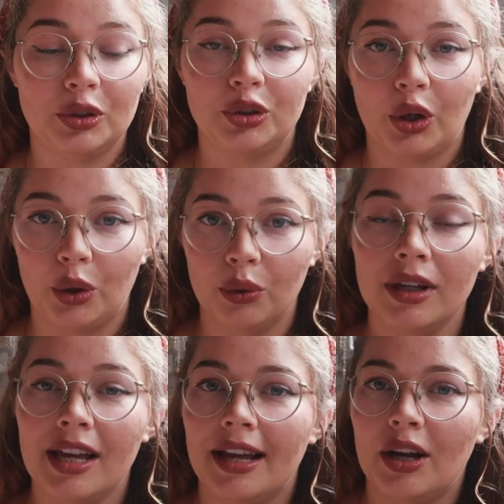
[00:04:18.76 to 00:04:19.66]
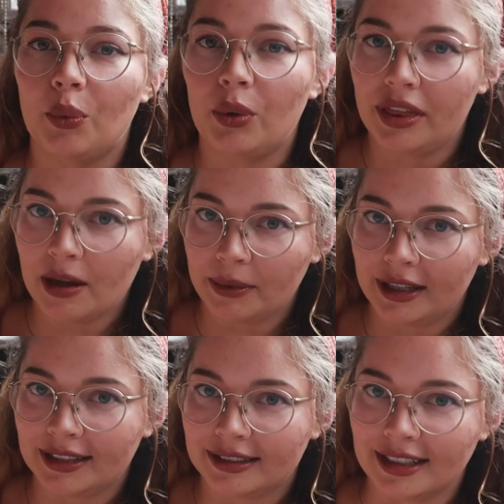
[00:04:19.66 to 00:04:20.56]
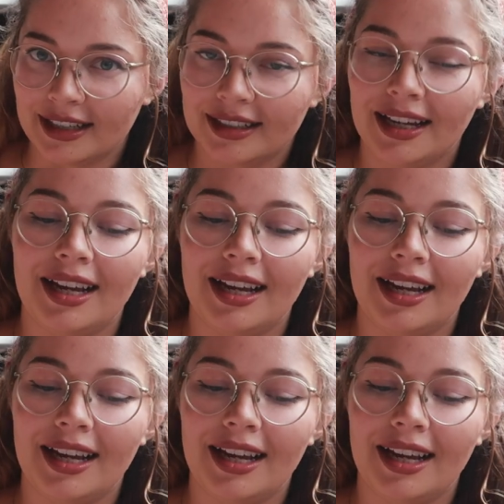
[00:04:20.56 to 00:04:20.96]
So with that being said,